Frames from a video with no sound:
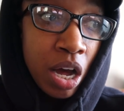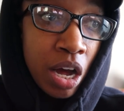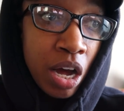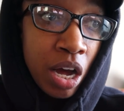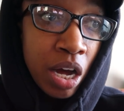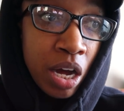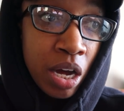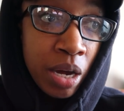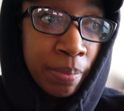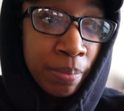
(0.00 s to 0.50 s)

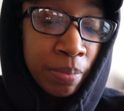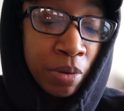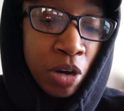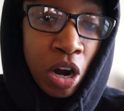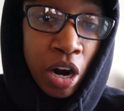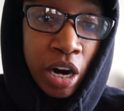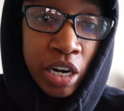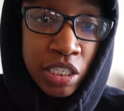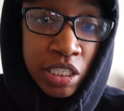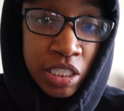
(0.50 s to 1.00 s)

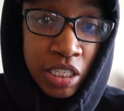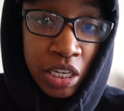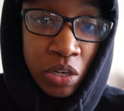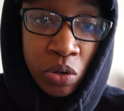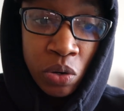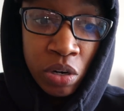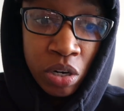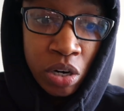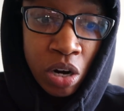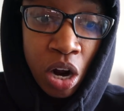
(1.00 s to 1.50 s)
car seat
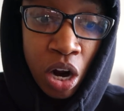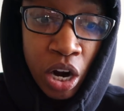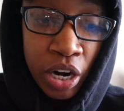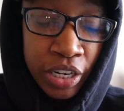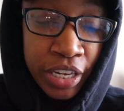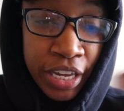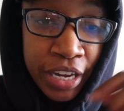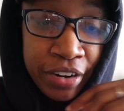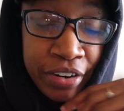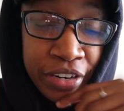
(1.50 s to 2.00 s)
or a car
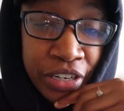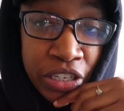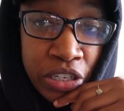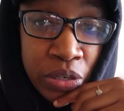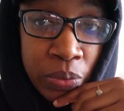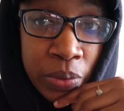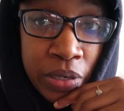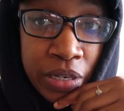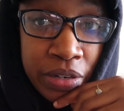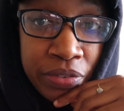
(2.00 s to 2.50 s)

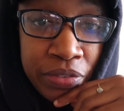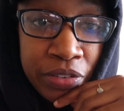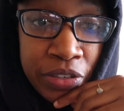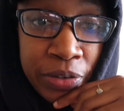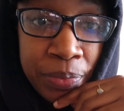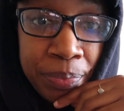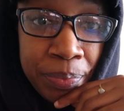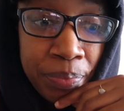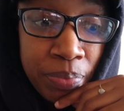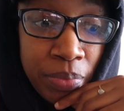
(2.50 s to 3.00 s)
carrier or
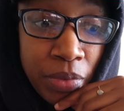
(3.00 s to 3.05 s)
whatever.